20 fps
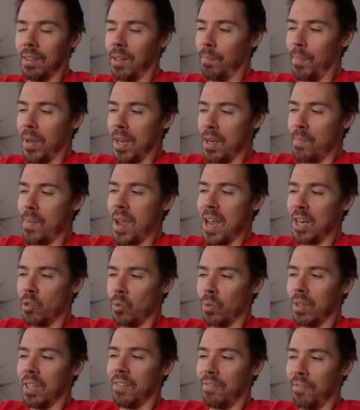Make
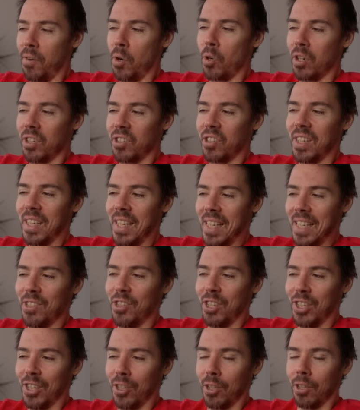manually focusing
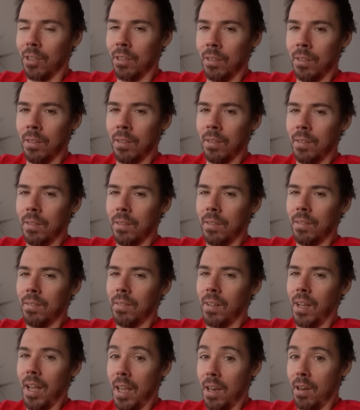easier
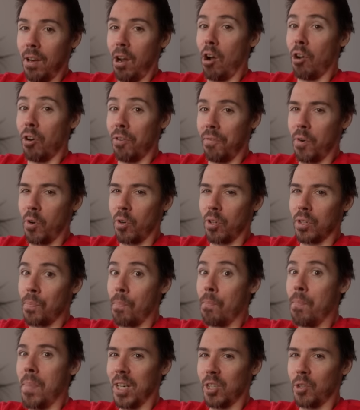and autofocus
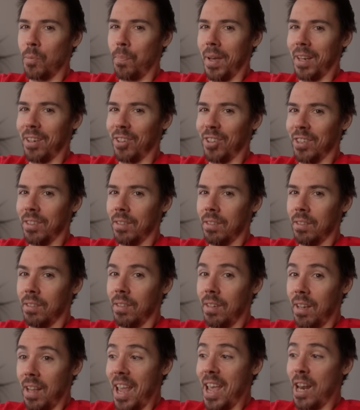much better.
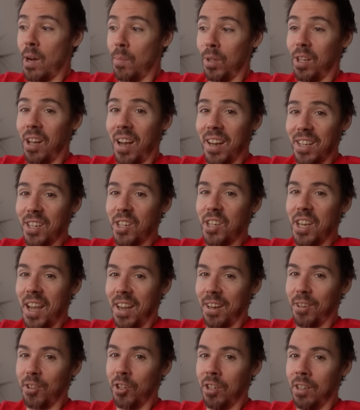Animal Eye
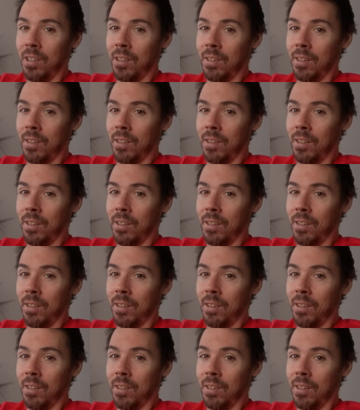Detect.